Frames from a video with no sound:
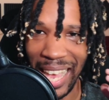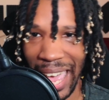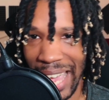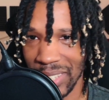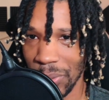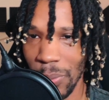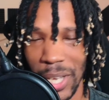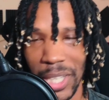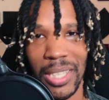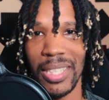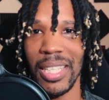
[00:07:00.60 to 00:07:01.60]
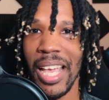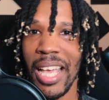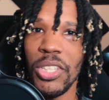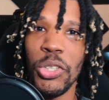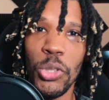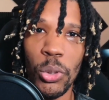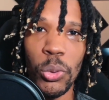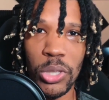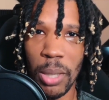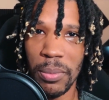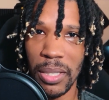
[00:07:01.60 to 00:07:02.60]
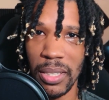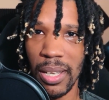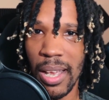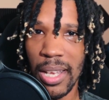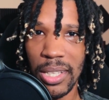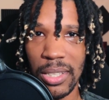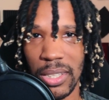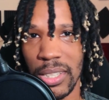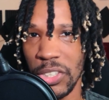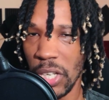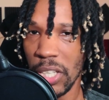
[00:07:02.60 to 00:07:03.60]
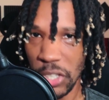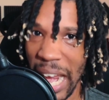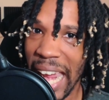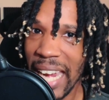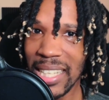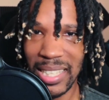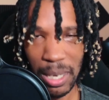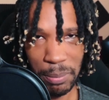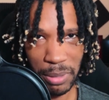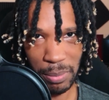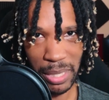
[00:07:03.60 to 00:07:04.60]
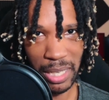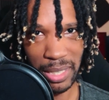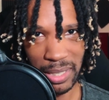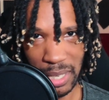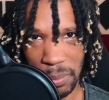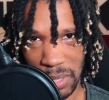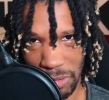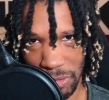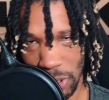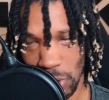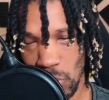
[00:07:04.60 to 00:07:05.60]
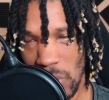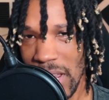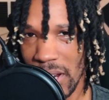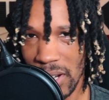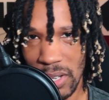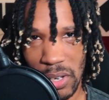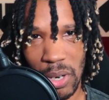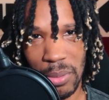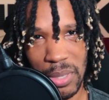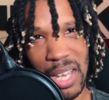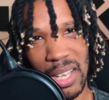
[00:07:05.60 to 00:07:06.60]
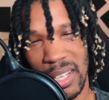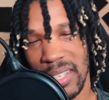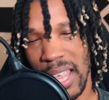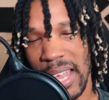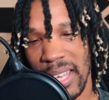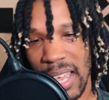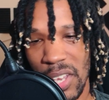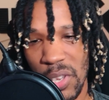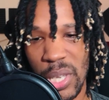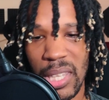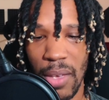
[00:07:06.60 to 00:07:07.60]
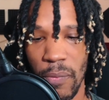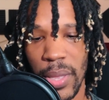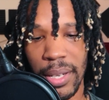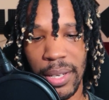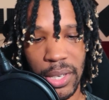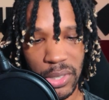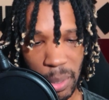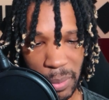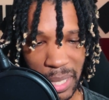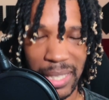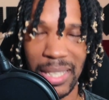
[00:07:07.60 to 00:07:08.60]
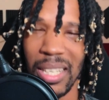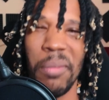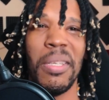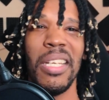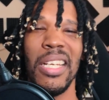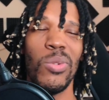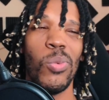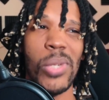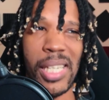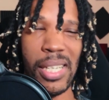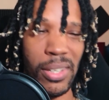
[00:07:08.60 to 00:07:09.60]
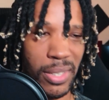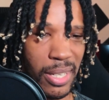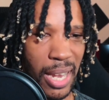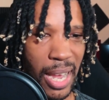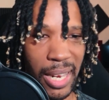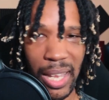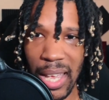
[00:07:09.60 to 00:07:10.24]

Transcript: ask questions, to do something, change something, because something feels weird. You know what I'm saying? It's like you get that feeling in your stomach like something is weird tonight.